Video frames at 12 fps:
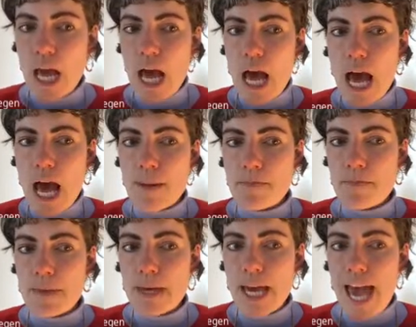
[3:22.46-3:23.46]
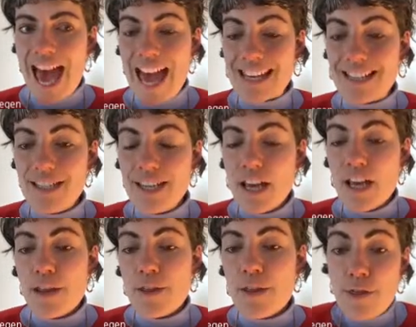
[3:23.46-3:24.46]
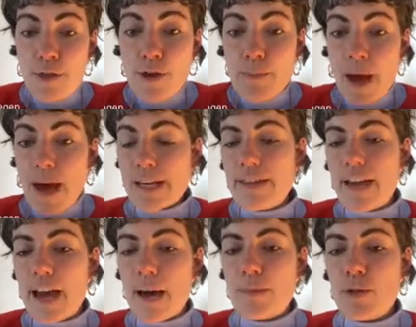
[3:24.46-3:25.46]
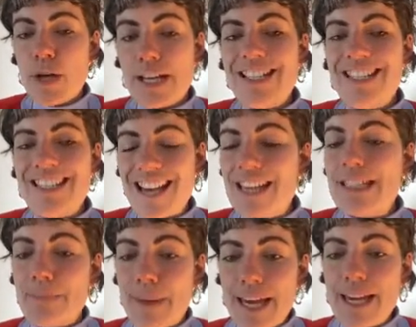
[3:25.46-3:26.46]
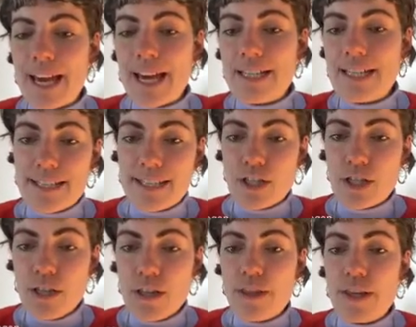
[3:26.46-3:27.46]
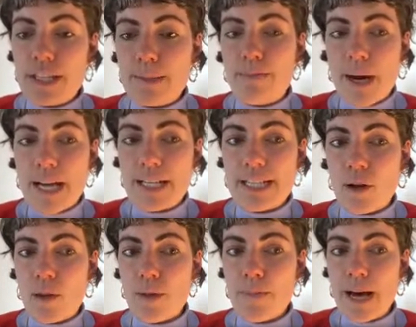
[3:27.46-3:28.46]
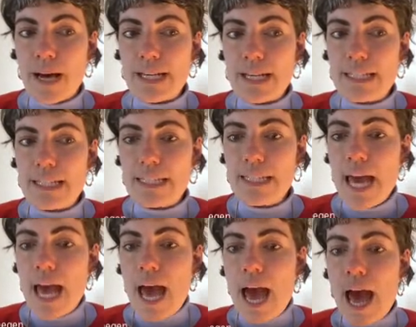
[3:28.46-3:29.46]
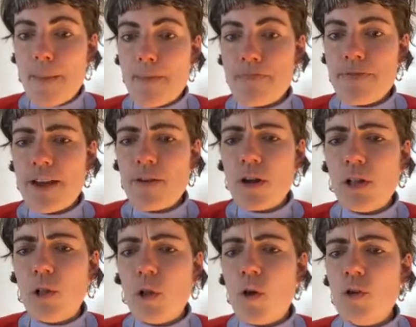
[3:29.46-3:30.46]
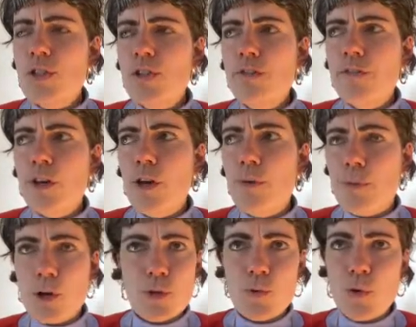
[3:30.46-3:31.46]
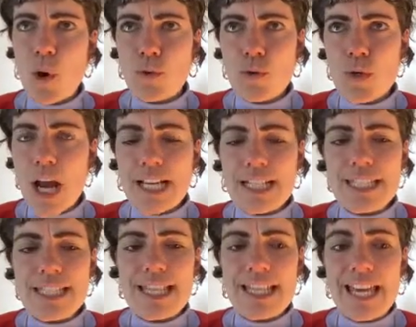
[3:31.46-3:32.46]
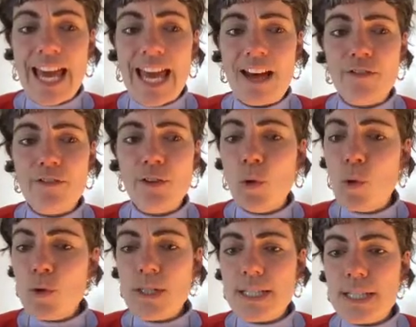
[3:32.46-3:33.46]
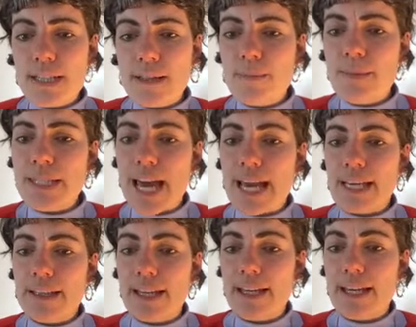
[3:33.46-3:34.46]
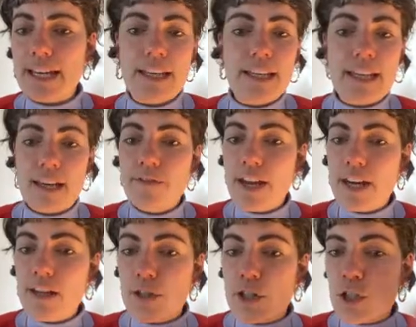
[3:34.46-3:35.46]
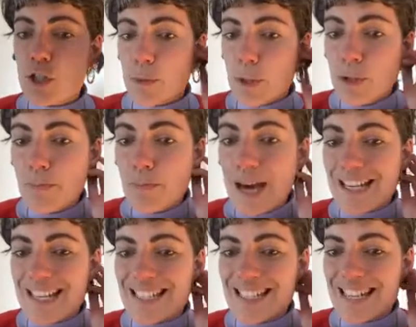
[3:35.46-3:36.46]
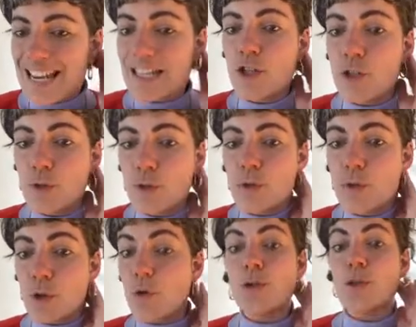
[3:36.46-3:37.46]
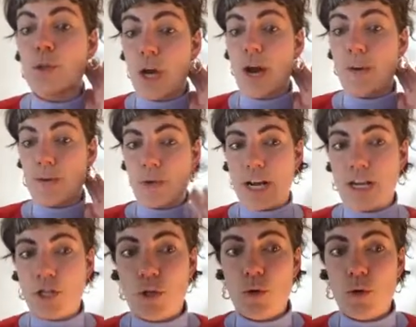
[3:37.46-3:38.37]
And the third party, the arbitrator, does make a decision that is binding on the parties. There are lots of commercial contracts that have clauses in them saying that in the event of a dispute, parties need to go to arbitration,